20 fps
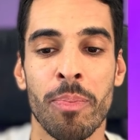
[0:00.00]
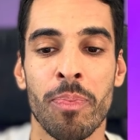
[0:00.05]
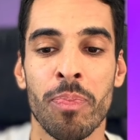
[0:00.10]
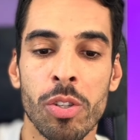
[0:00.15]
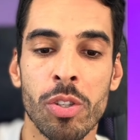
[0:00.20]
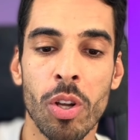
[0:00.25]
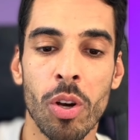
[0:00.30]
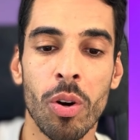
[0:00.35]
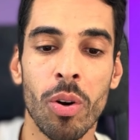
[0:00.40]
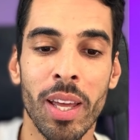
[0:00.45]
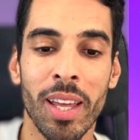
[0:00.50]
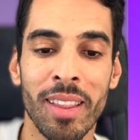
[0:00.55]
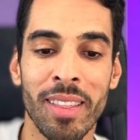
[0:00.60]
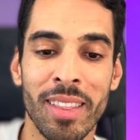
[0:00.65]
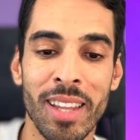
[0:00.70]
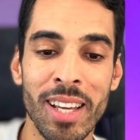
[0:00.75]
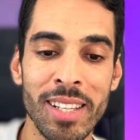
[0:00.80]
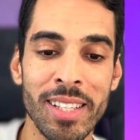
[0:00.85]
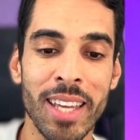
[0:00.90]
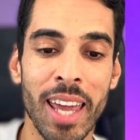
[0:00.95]
In this
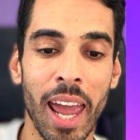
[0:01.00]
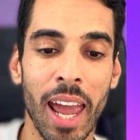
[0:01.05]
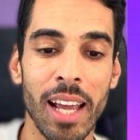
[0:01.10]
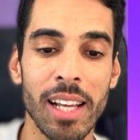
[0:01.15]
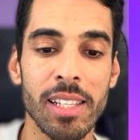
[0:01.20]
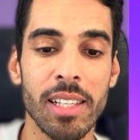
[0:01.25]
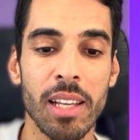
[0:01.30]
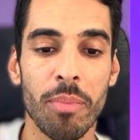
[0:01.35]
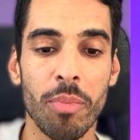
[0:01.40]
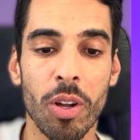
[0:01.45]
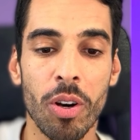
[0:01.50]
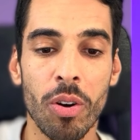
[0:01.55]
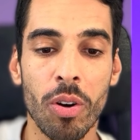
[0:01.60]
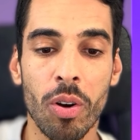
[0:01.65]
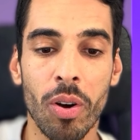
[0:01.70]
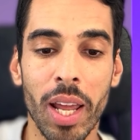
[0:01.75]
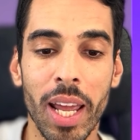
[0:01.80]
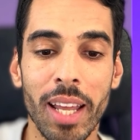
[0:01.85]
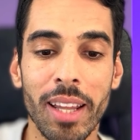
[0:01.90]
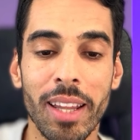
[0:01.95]
case, I'm going to create
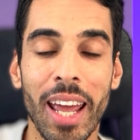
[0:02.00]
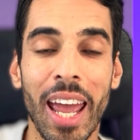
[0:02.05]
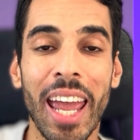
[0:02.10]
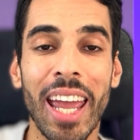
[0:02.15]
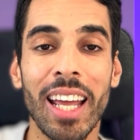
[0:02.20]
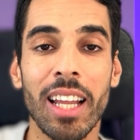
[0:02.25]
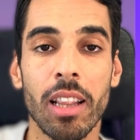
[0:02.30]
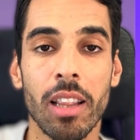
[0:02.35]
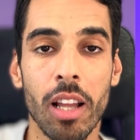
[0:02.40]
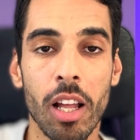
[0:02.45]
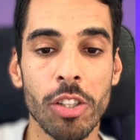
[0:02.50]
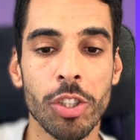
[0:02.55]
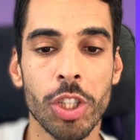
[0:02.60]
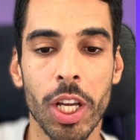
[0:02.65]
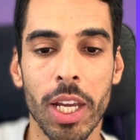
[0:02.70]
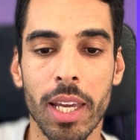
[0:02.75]
a logic,